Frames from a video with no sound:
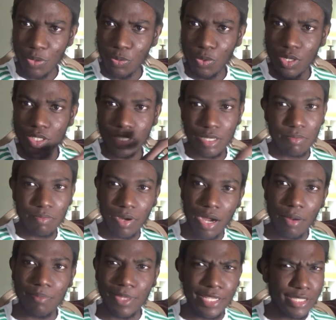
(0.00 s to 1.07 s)
ones and
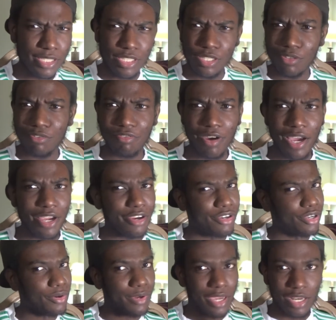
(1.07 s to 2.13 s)
pop, they still fire,
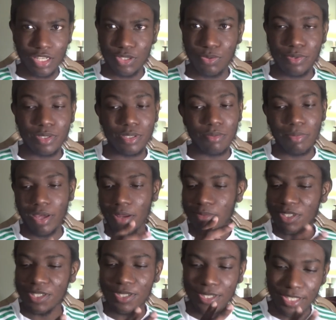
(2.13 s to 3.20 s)
don't get it twisted, but I'm
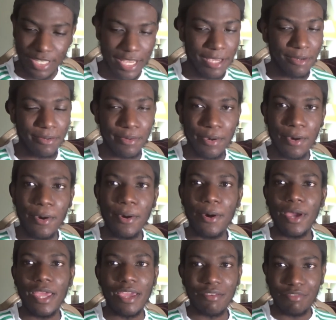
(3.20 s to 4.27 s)
just saying,
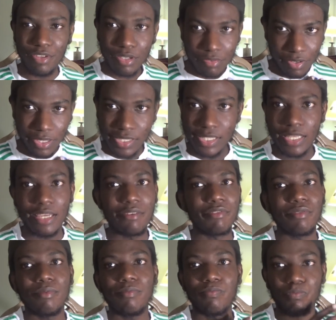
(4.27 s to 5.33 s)
if
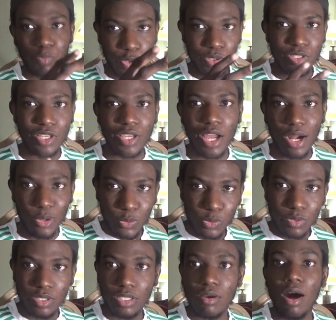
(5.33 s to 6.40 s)
most of y'all
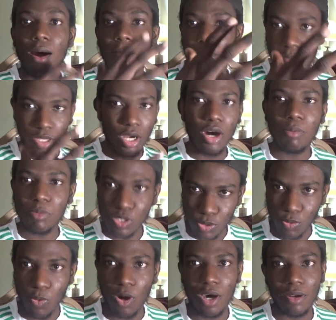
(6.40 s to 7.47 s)
who, the Hummer
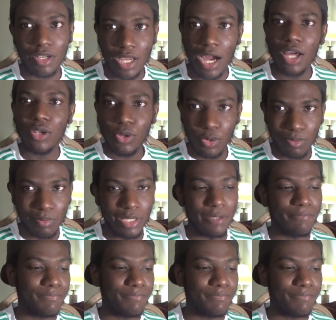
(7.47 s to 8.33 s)
Squad, y'all know me.